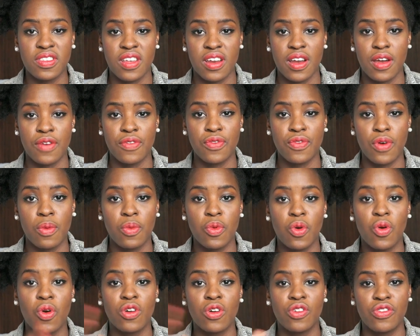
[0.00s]
that are formed
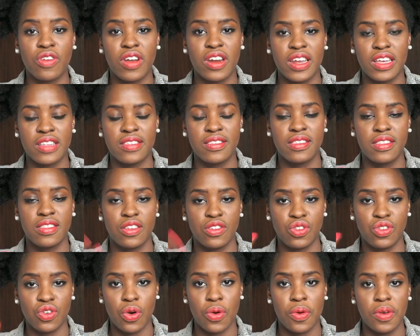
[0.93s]
will contradict the
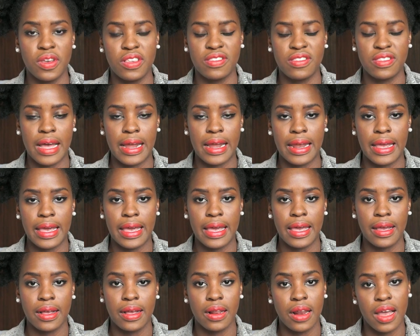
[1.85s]
stories that
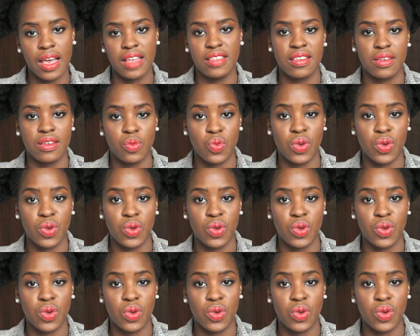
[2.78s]
a client